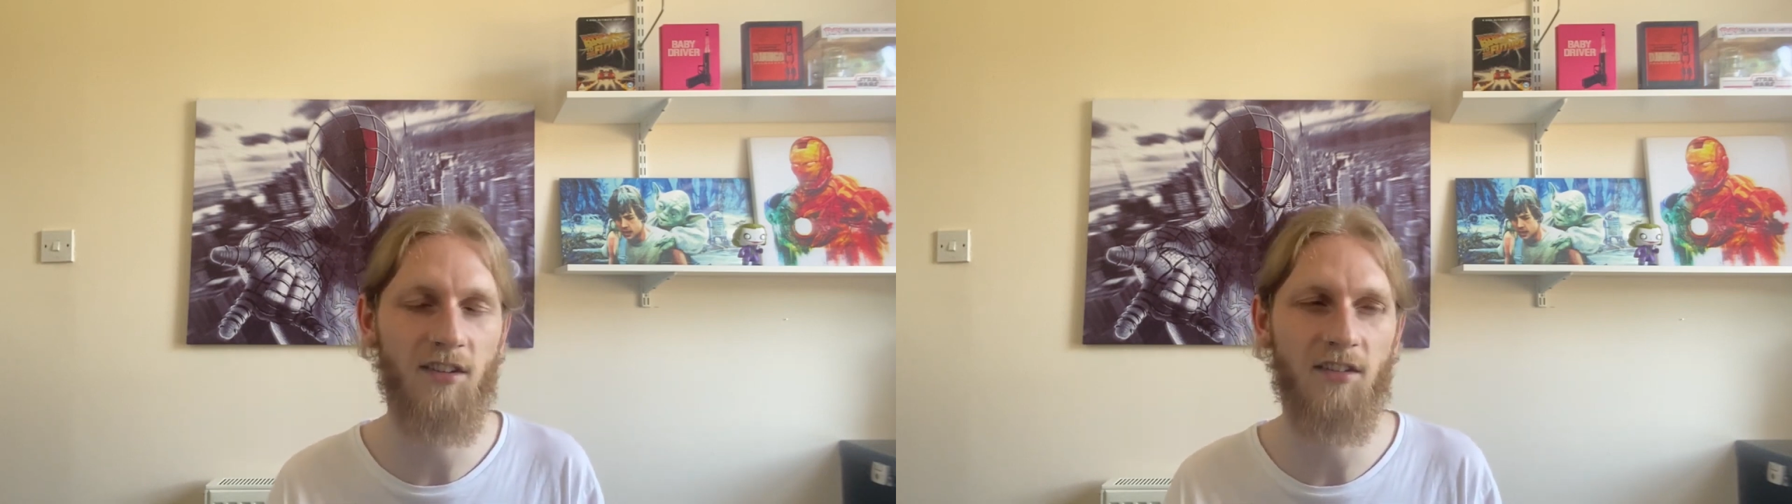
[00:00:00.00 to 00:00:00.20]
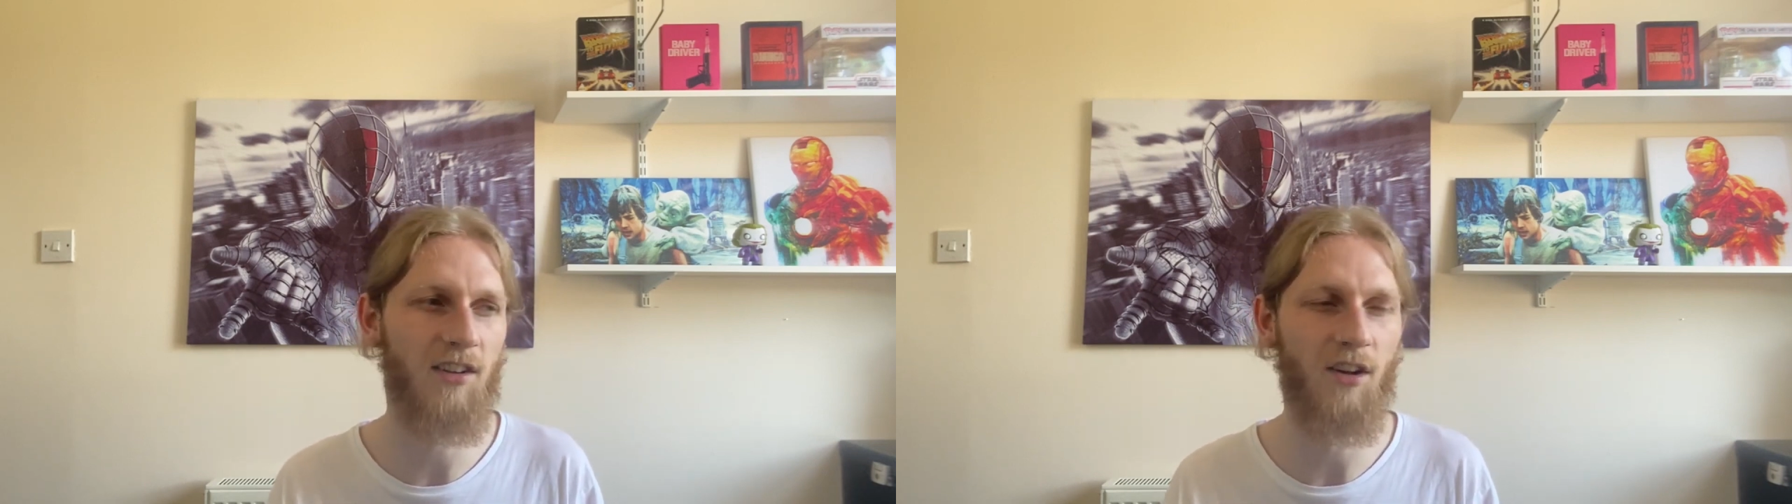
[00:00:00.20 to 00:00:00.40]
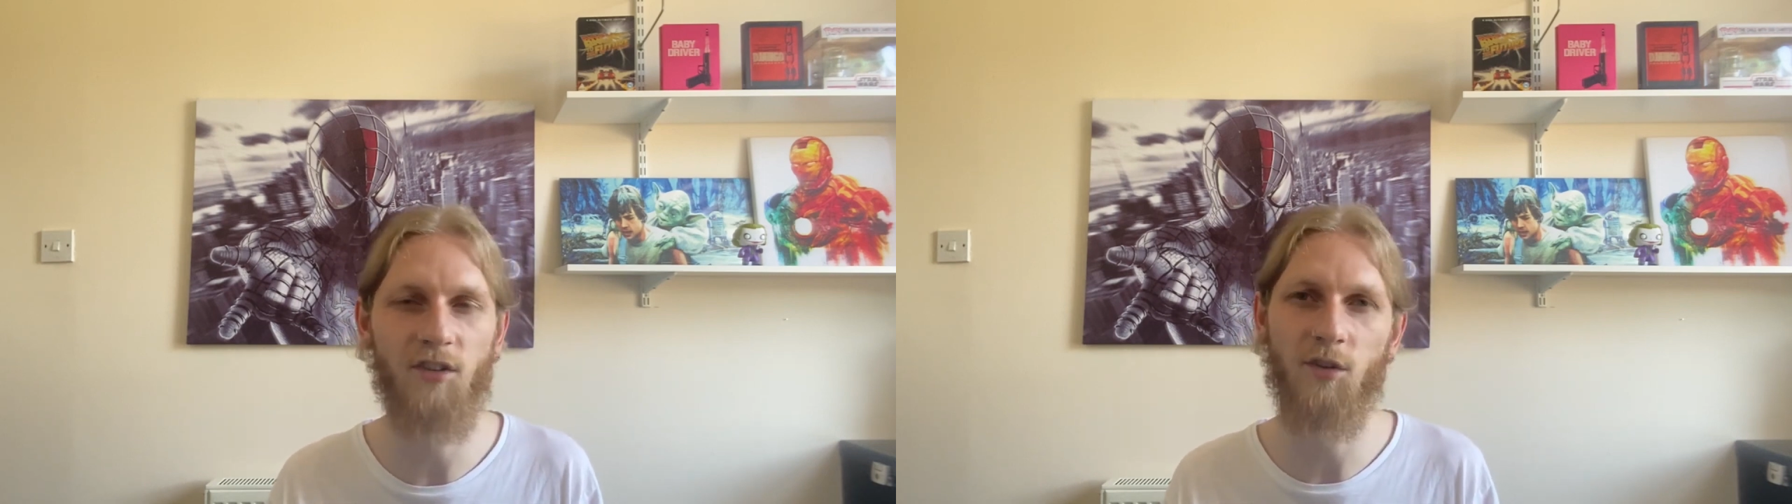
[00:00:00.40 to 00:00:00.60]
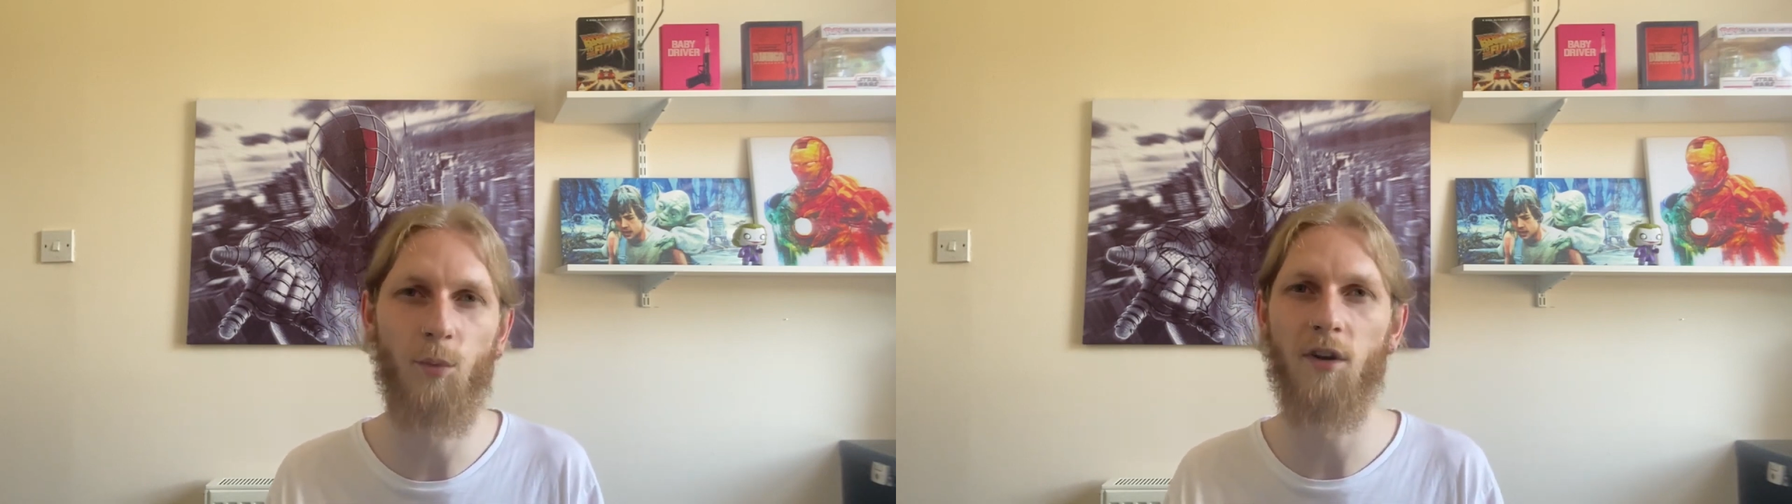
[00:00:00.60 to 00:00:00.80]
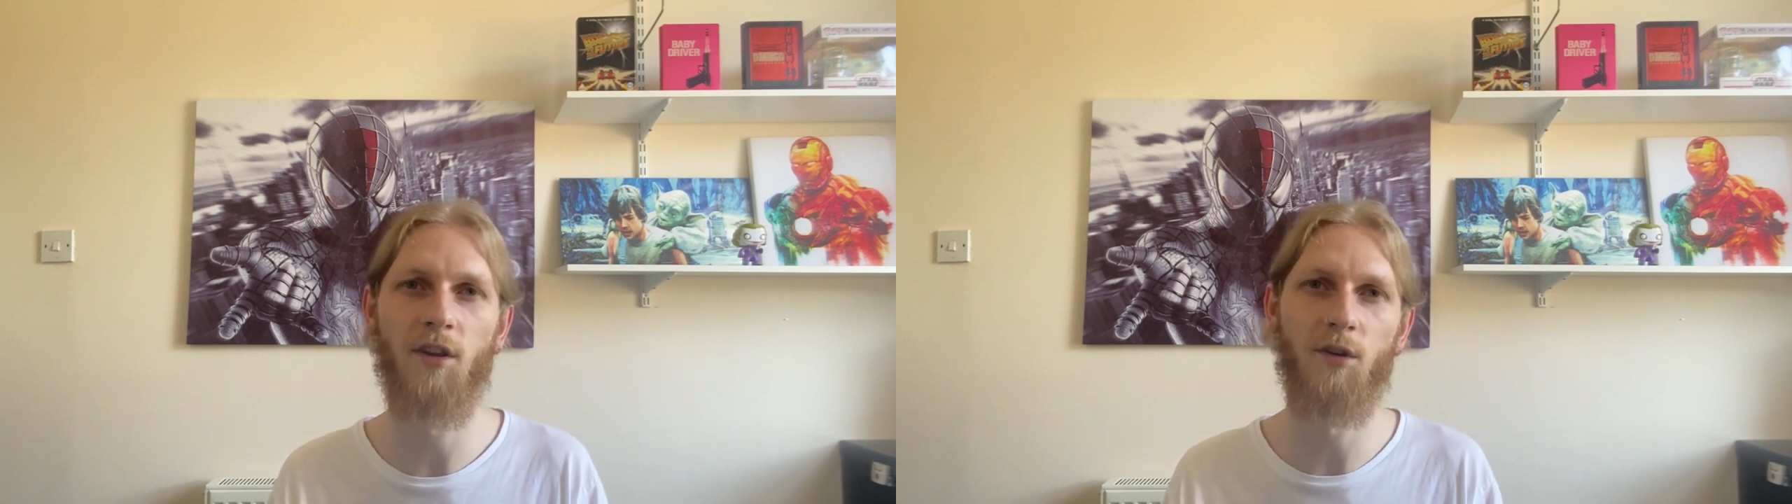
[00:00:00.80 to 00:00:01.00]
you know, it's just
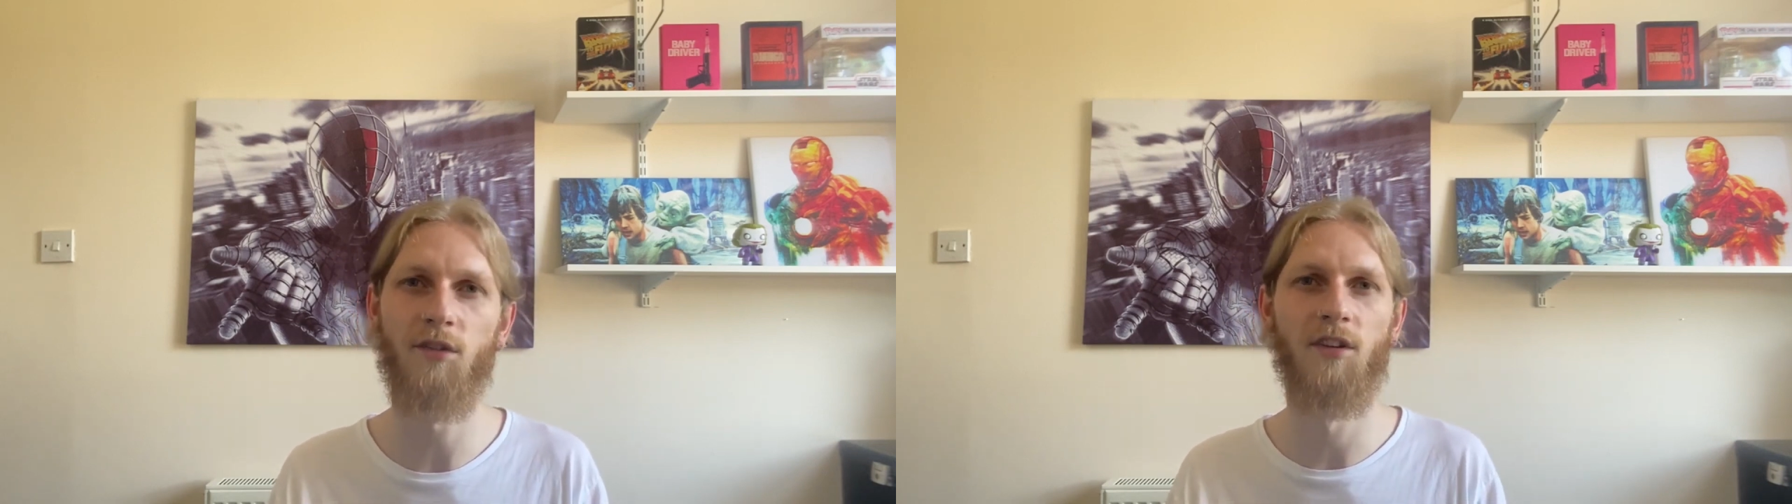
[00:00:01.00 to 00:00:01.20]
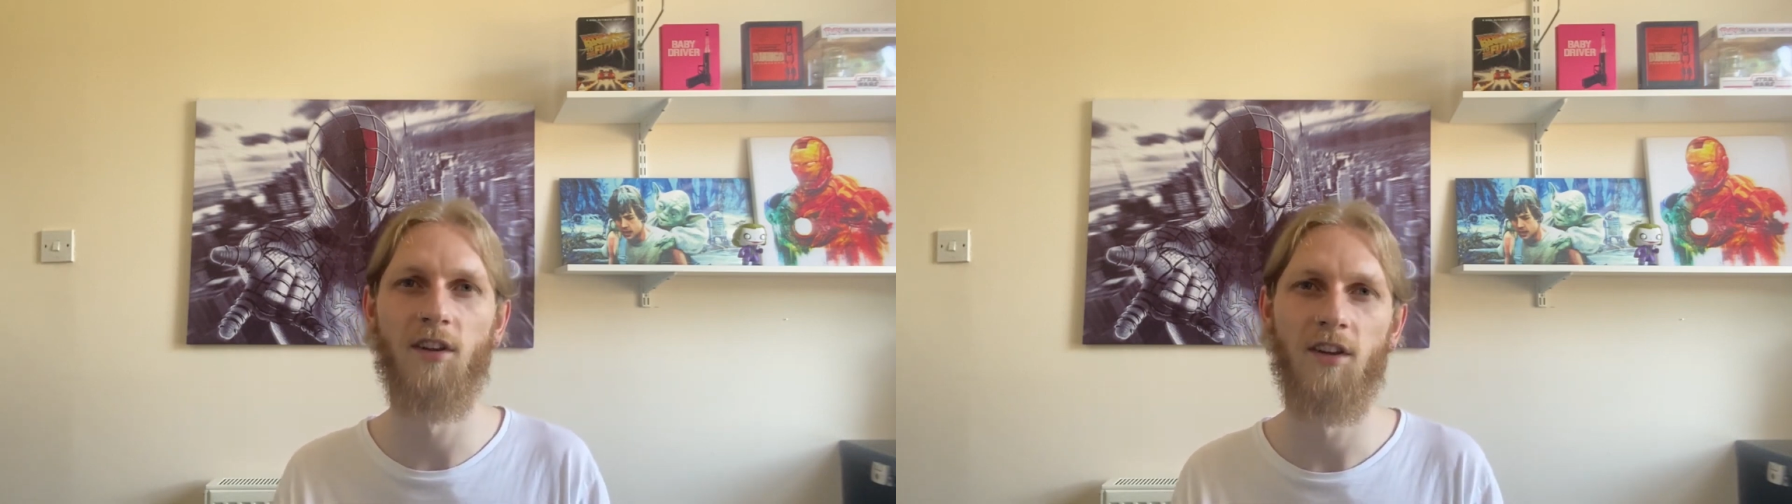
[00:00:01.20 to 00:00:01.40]
one of those